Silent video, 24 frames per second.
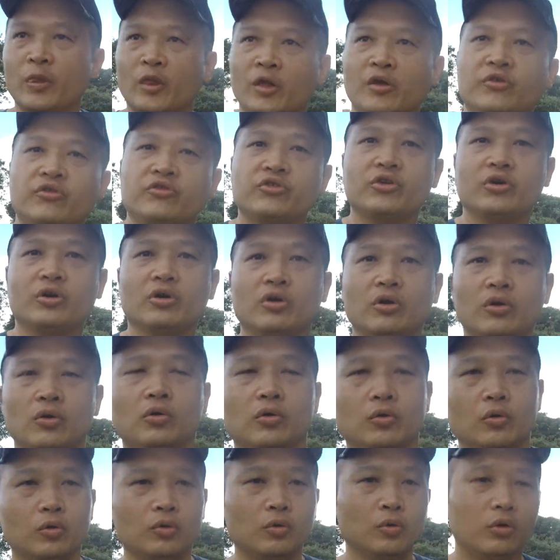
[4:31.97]

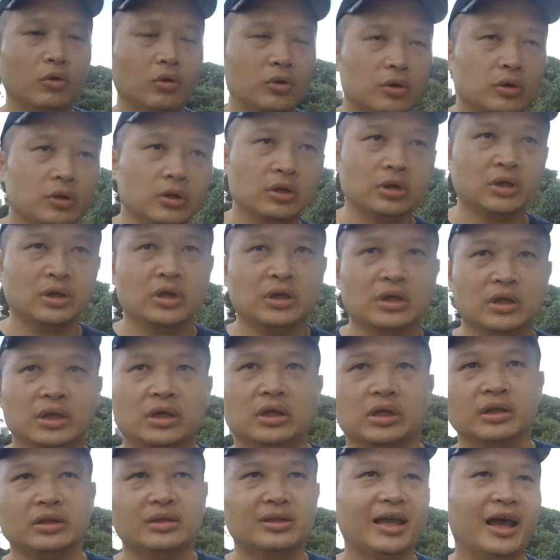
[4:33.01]
So
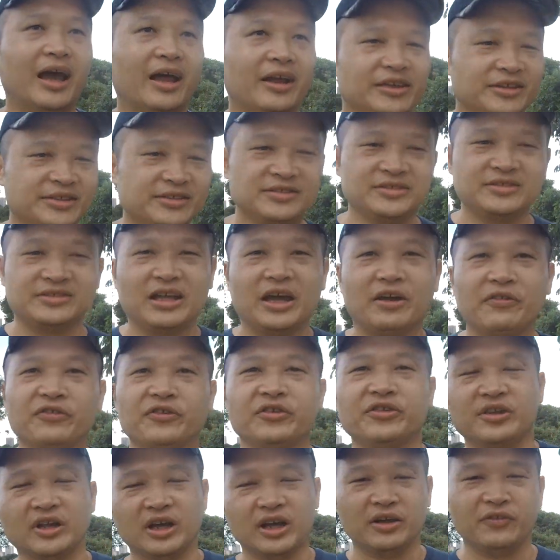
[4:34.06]
that is
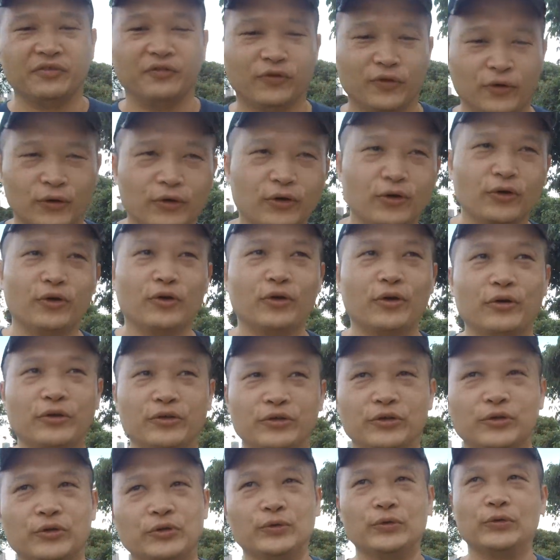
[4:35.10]
definitely not for
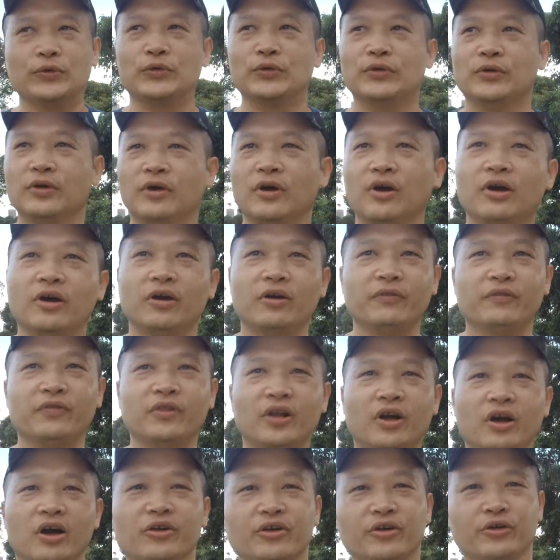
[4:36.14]
you
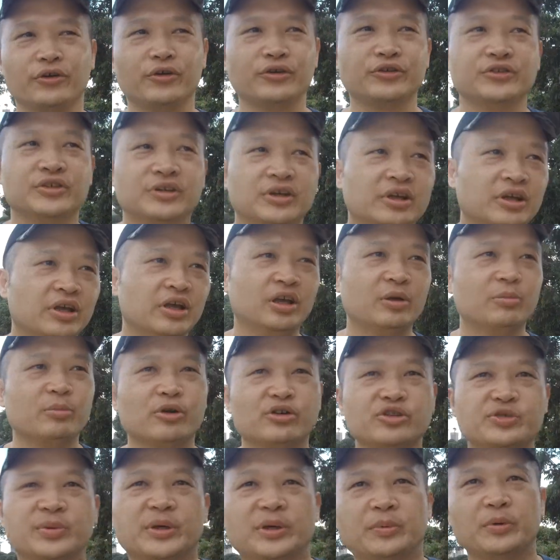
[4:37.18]
vloggers and
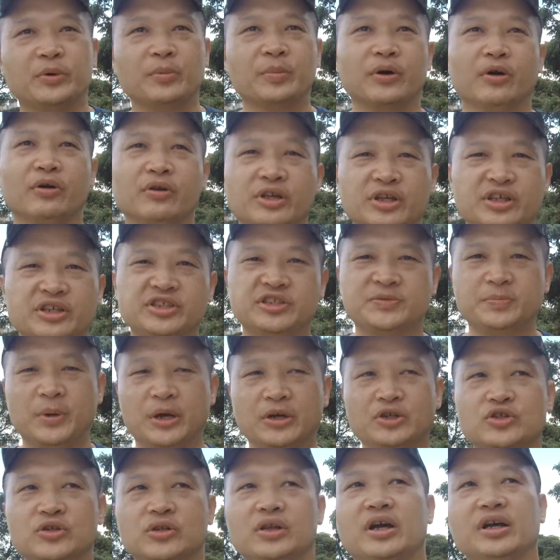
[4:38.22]
most people, but only a
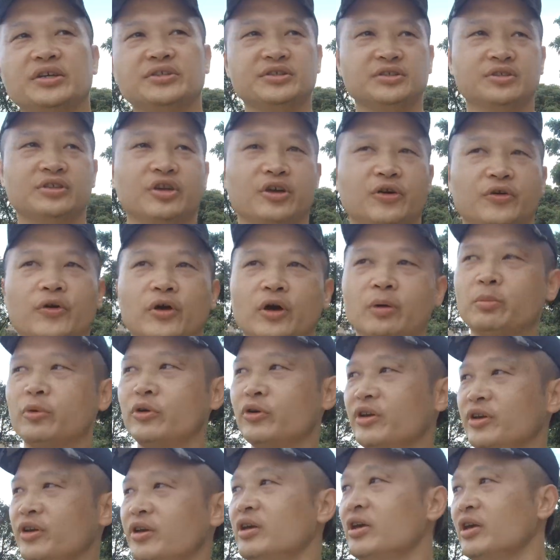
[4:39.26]
specialized scenario. I'm
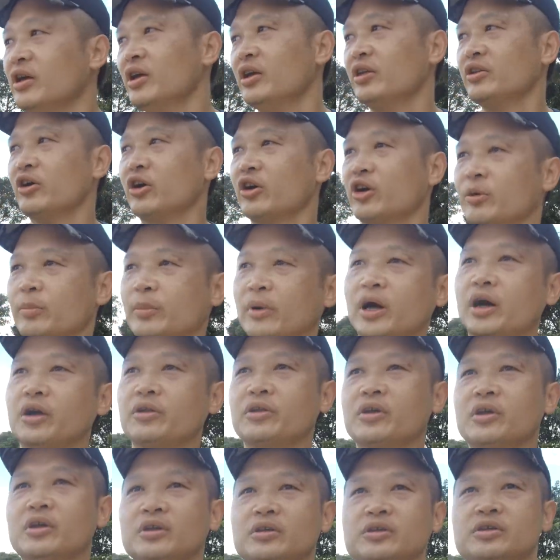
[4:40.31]
only talking about
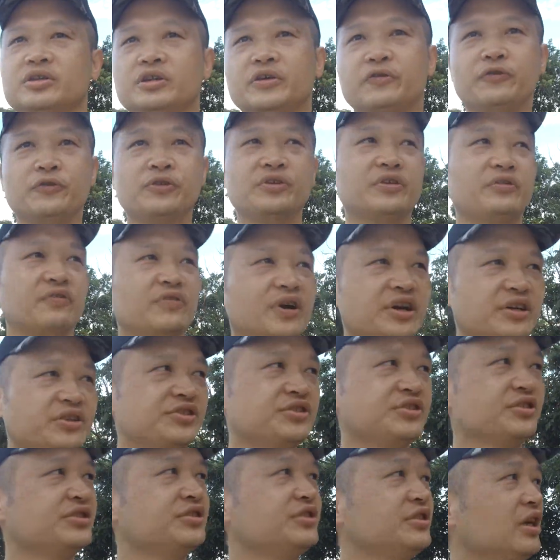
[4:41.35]
the different
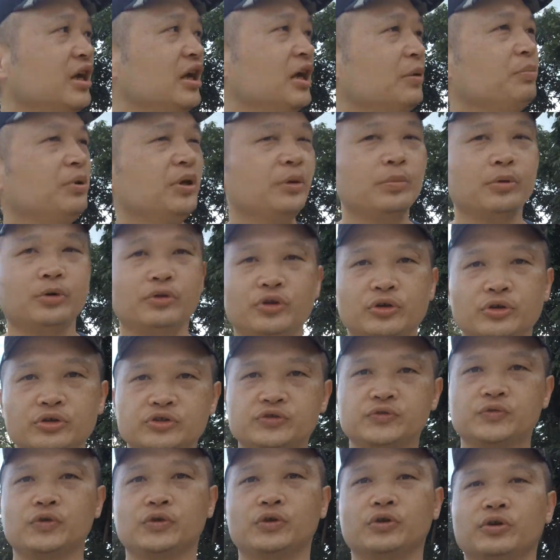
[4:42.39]
devices that people use
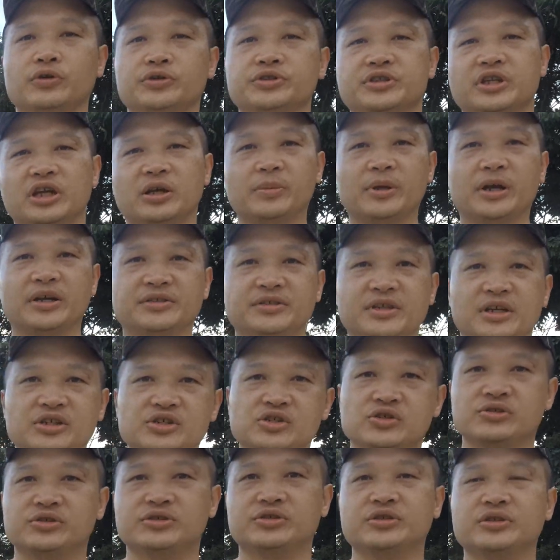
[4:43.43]
for
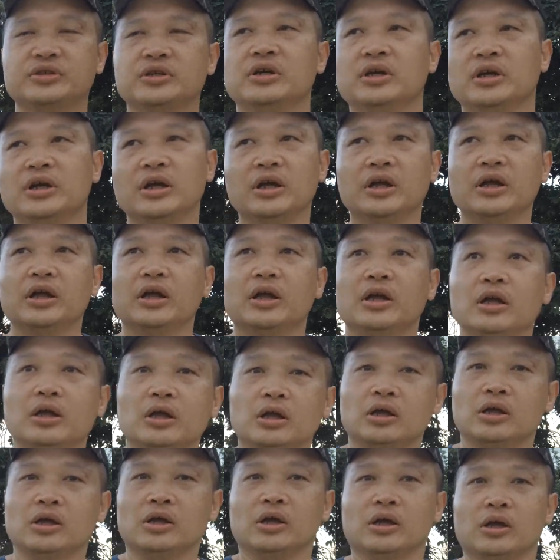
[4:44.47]
stabilizations.
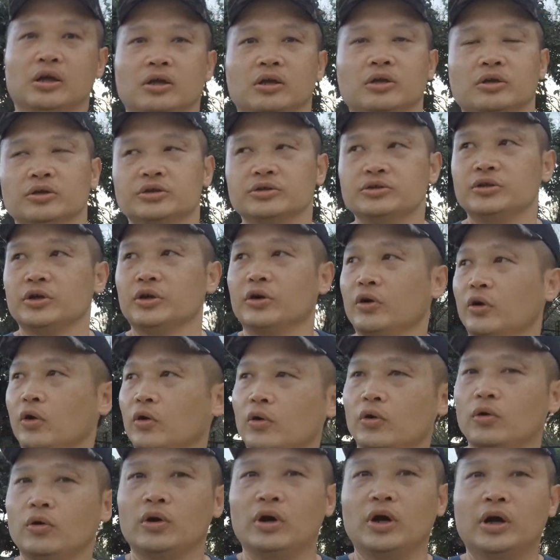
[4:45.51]

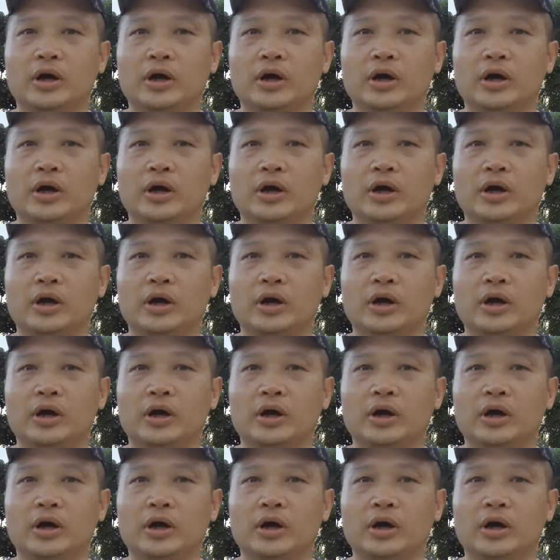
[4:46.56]
So